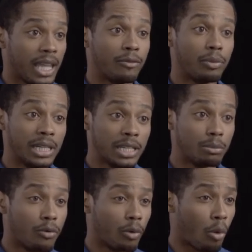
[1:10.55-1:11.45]
If we need to
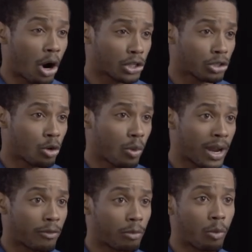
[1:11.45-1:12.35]
move a washer
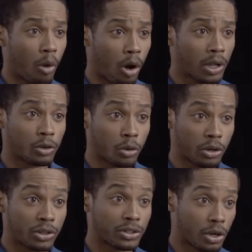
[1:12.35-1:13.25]
away from a wall in
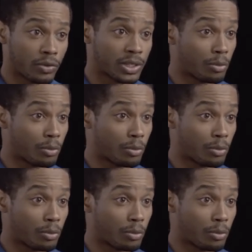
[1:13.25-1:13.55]
order to service